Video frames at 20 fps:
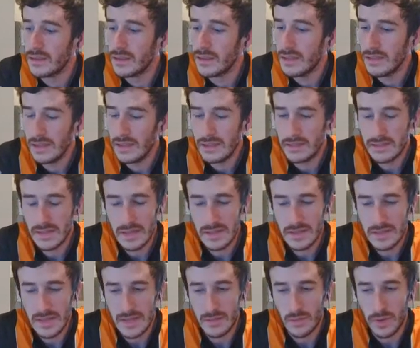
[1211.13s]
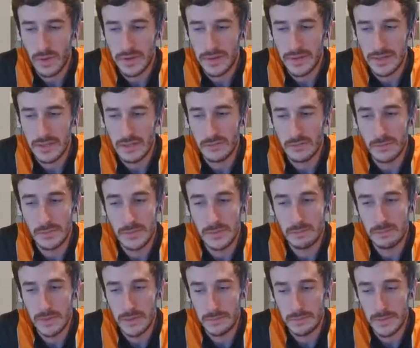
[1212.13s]
Is he one that
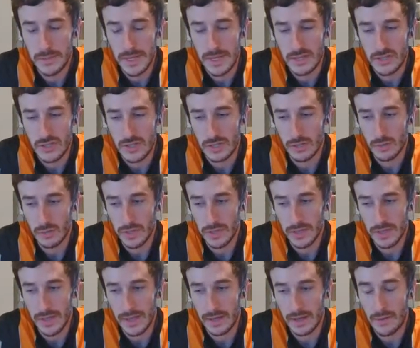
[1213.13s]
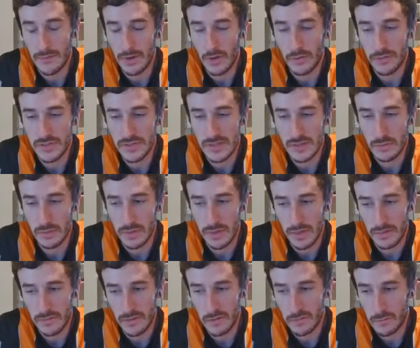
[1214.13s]
you'd be potentially looking at? I mean, obviously with
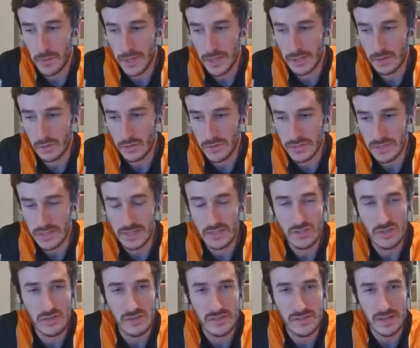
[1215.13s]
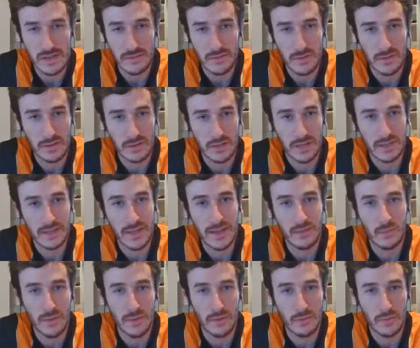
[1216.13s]
FFP causing issues and everything like
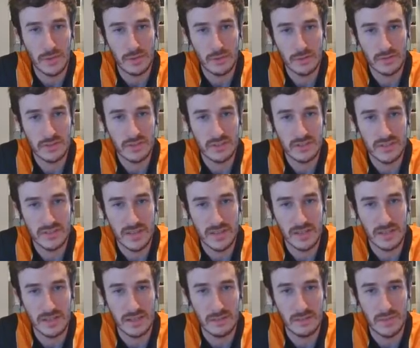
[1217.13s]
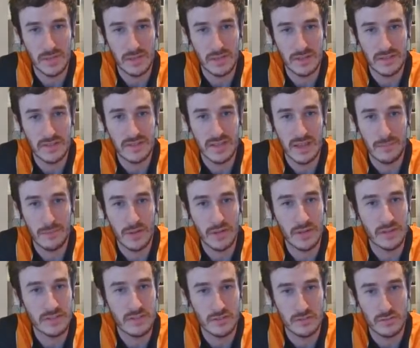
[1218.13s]
that, whether we look to sell him in the
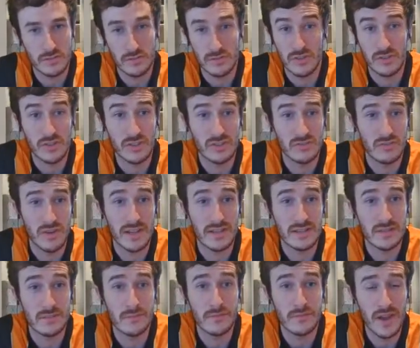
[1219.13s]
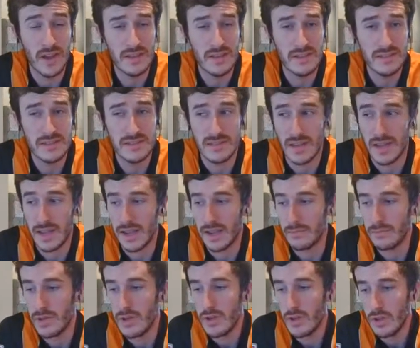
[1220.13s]
summer to just raise some funds,
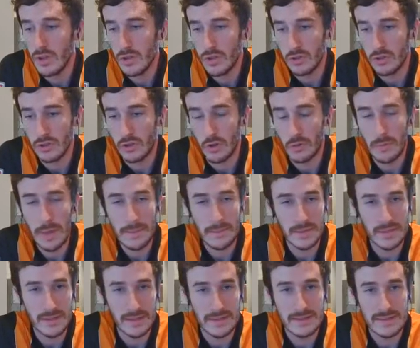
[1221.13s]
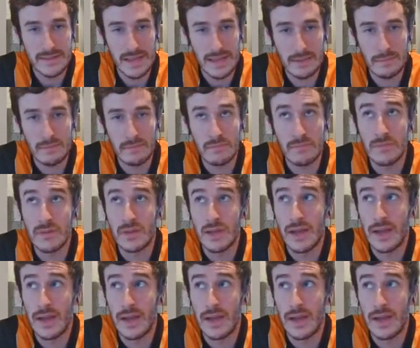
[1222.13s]
maybe in that same